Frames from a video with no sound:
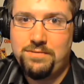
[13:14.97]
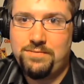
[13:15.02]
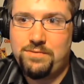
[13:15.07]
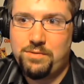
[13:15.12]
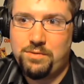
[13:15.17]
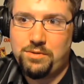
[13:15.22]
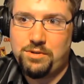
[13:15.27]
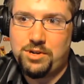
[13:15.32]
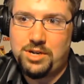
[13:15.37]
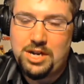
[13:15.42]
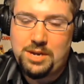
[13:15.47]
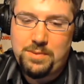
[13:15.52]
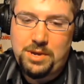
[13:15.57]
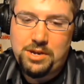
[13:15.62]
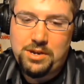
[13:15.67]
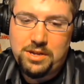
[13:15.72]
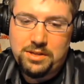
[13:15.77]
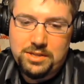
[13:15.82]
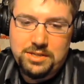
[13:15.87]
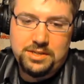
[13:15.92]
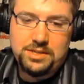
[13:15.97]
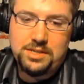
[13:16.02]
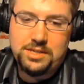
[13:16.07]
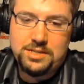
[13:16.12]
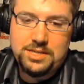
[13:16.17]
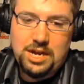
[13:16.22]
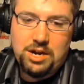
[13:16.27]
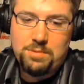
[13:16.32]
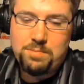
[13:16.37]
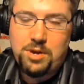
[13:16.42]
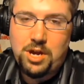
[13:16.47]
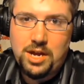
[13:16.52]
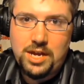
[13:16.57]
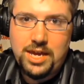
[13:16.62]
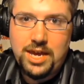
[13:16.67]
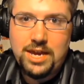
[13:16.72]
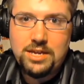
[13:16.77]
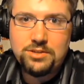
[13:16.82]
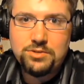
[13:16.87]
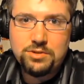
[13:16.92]
for am I going to listen to this hour
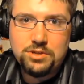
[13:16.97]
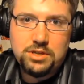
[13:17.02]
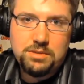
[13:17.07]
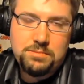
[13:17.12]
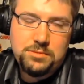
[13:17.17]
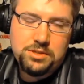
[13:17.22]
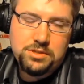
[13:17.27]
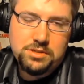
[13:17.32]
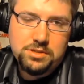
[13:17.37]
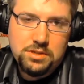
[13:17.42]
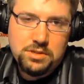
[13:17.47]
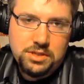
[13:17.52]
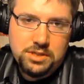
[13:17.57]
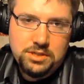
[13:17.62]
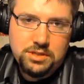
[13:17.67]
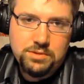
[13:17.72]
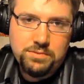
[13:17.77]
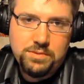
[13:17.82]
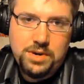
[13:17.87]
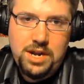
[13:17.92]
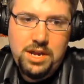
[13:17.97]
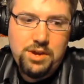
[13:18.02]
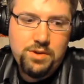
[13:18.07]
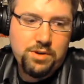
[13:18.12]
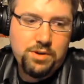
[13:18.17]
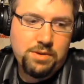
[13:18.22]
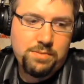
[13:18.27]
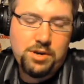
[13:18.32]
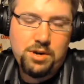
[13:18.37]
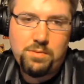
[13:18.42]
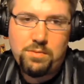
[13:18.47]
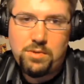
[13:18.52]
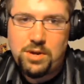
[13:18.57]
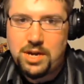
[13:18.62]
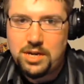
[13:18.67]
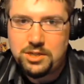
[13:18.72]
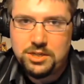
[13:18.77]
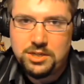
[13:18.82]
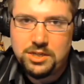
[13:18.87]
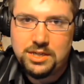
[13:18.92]
podcast or I'm just going to listen to radio or I'm going to
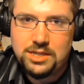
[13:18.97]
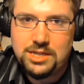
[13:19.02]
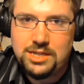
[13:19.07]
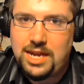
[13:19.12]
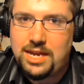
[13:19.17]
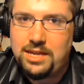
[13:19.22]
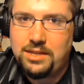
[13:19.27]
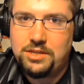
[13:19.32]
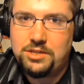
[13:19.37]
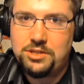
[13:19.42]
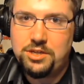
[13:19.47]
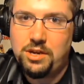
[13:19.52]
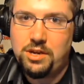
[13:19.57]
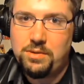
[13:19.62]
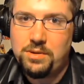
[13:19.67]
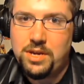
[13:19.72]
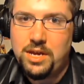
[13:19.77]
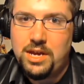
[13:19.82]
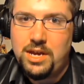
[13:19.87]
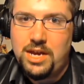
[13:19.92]
watch uh, the Daily Show